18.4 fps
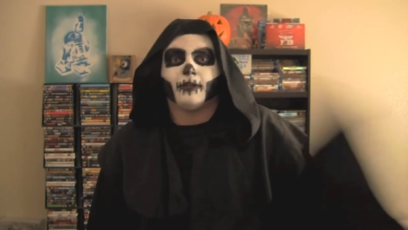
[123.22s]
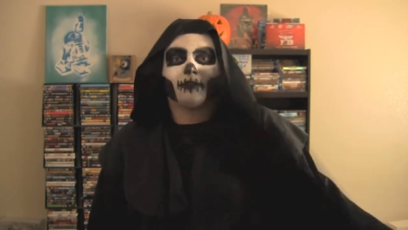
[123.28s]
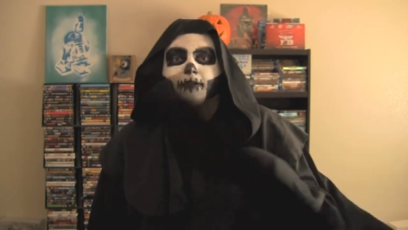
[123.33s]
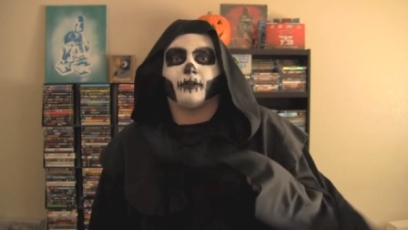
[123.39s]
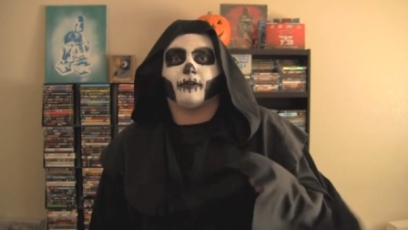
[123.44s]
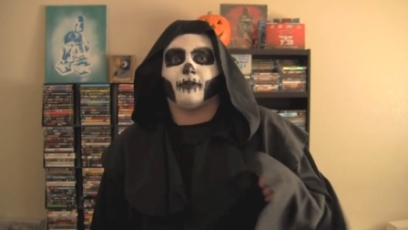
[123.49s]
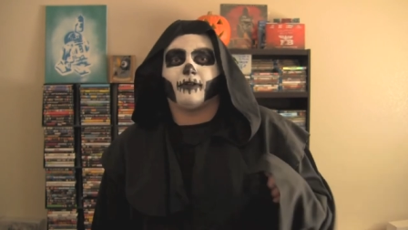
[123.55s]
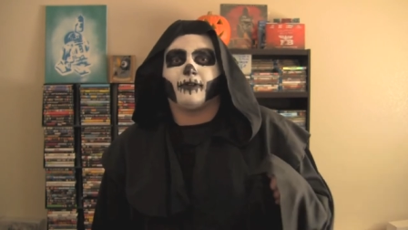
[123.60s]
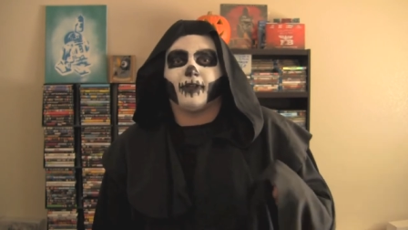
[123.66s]

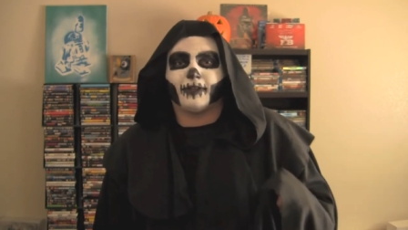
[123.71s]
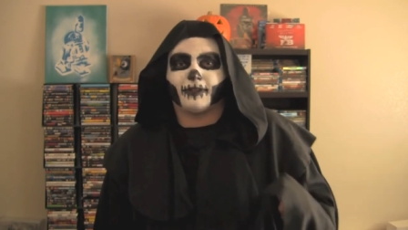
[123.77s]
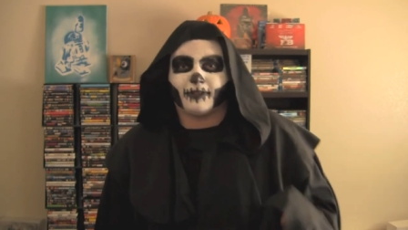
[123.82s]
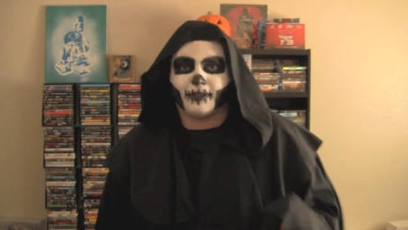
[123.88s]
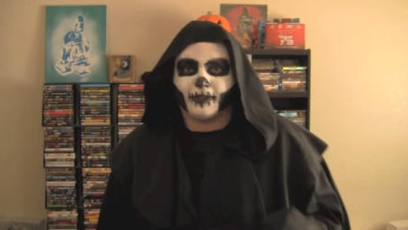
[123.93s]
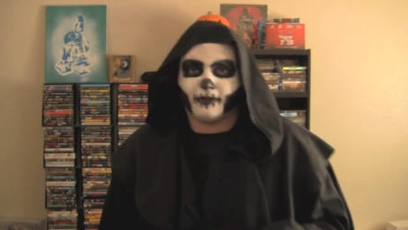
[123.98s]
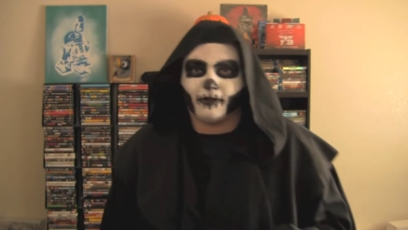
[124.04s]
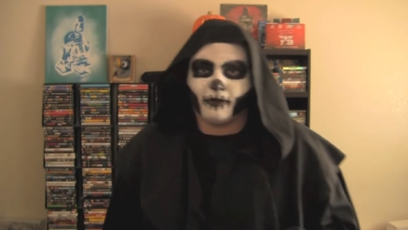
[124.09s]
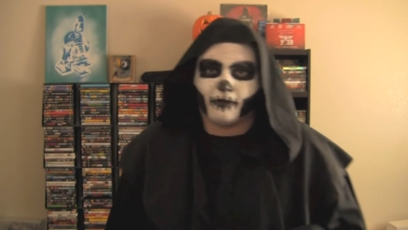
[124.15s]
So the uh, next
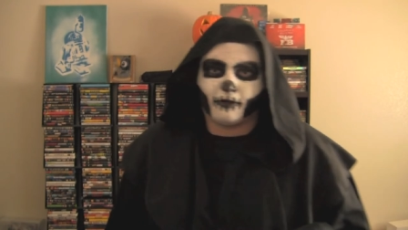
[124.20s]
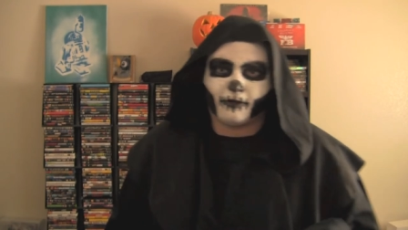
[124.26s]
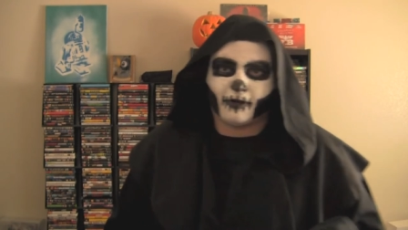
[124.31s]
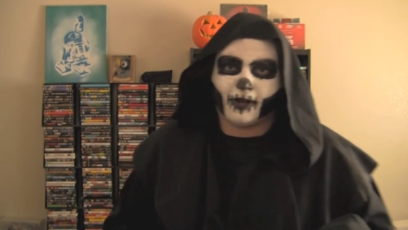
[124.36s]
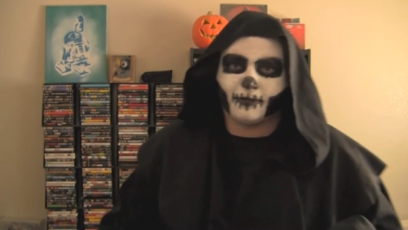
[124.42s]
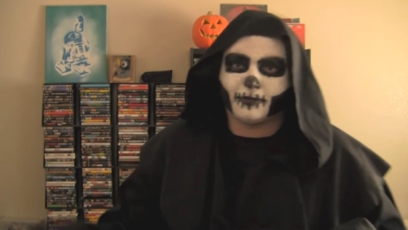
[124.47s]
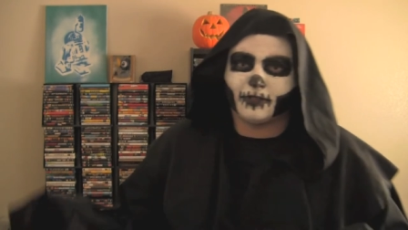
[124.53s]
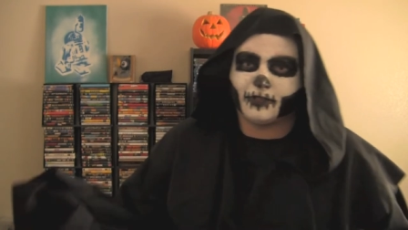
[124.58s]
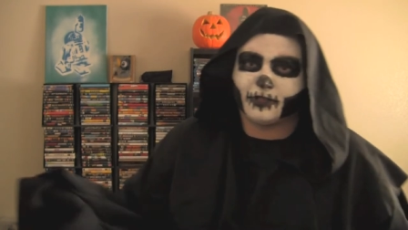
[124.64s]
thing you know,
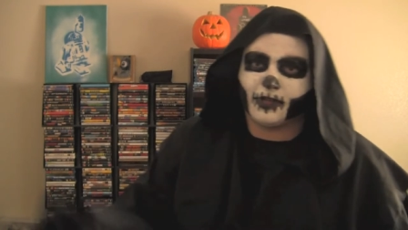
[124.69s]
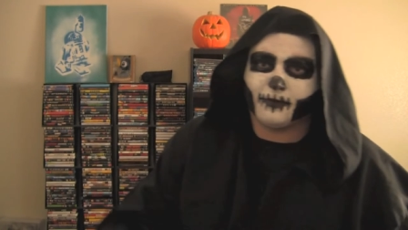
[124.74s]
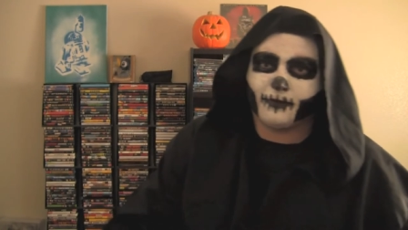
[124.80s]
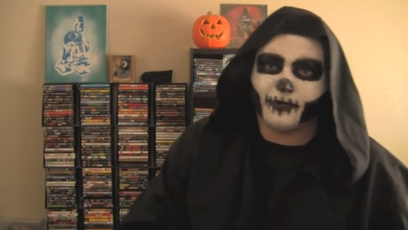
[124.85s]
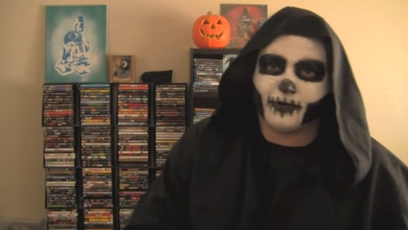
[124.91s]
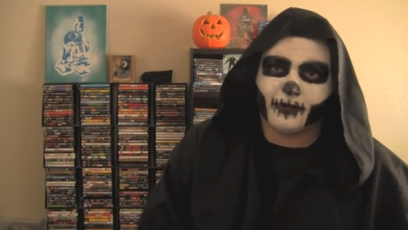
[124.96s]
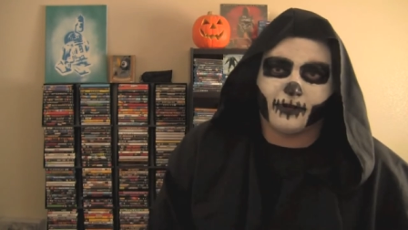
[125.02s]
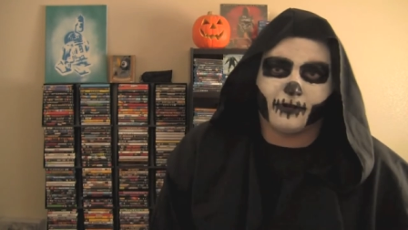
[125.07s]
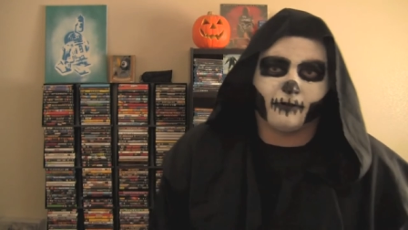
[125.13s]
Cropsy's
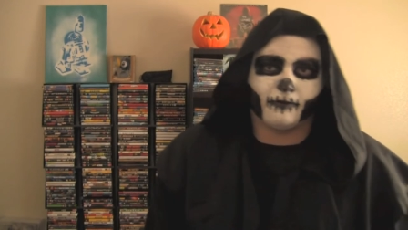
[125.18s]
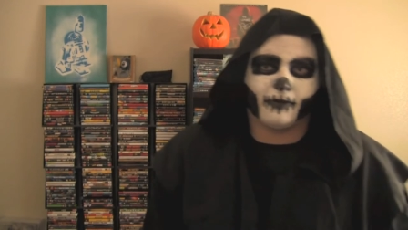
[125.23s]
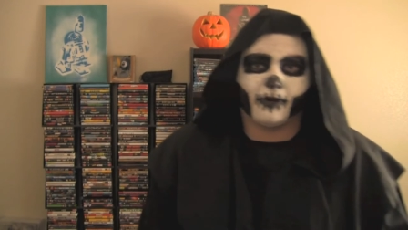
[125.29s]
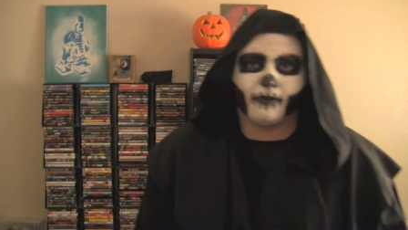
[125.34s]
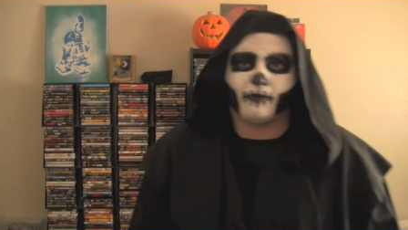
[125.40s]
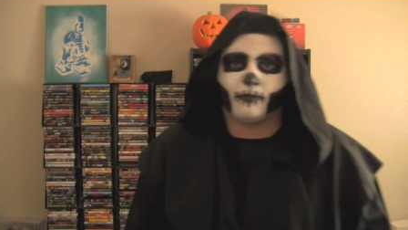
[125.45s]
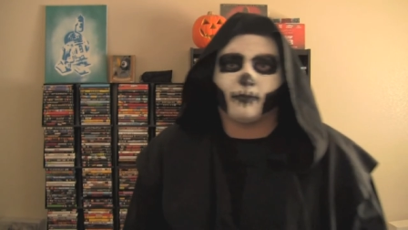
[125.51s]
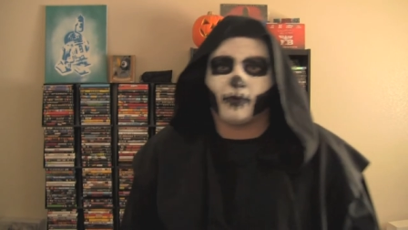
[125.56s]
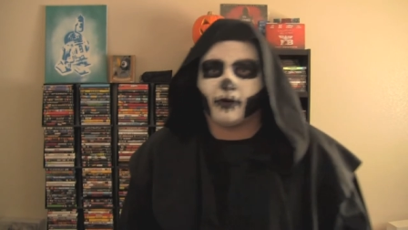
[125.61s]
jumping in the
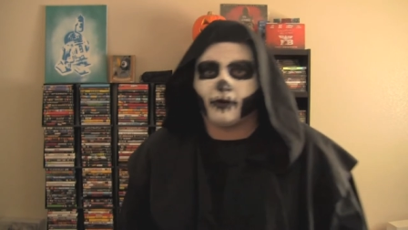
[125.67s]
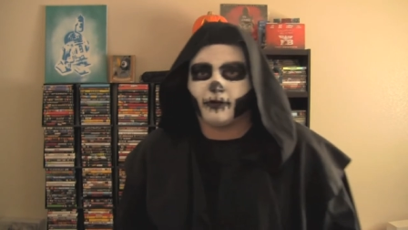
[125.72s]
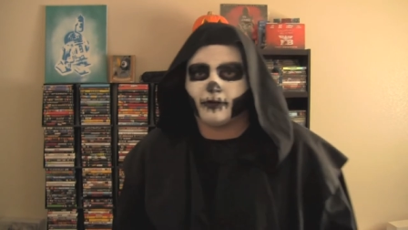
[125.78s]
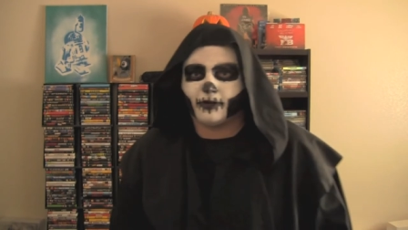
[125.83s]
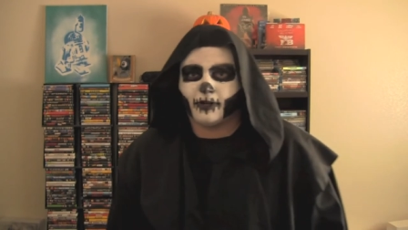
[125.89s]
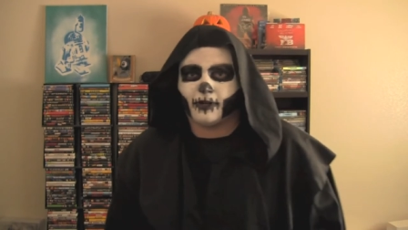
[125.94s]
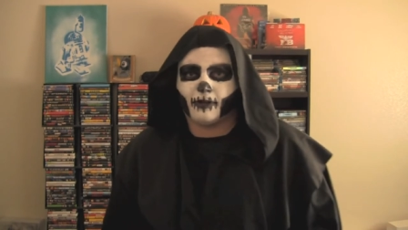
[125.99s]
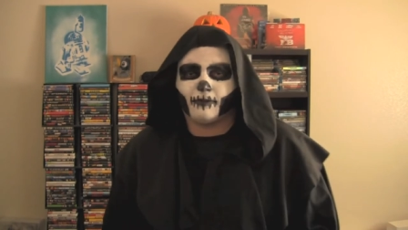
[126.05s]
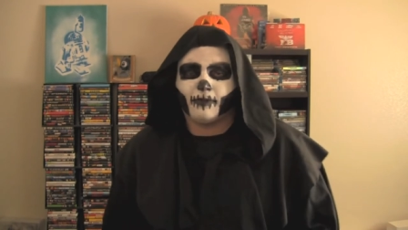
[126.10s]
river,
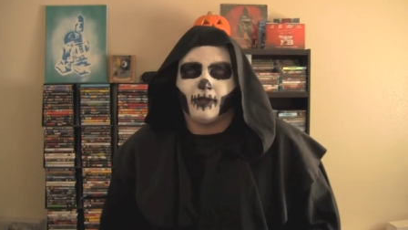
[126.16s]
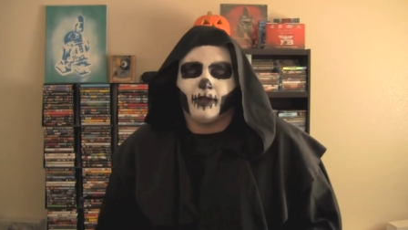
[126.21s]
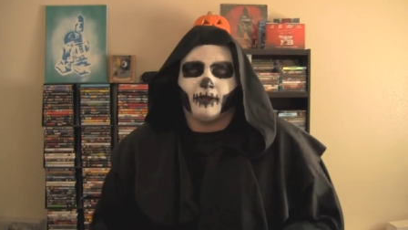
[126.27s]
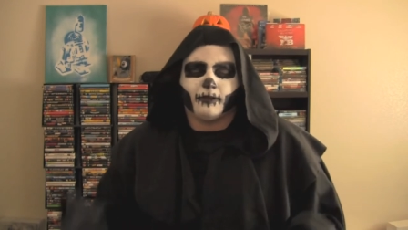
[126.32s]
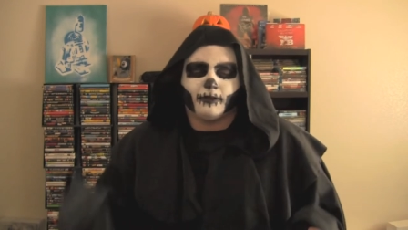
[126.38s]
burned up,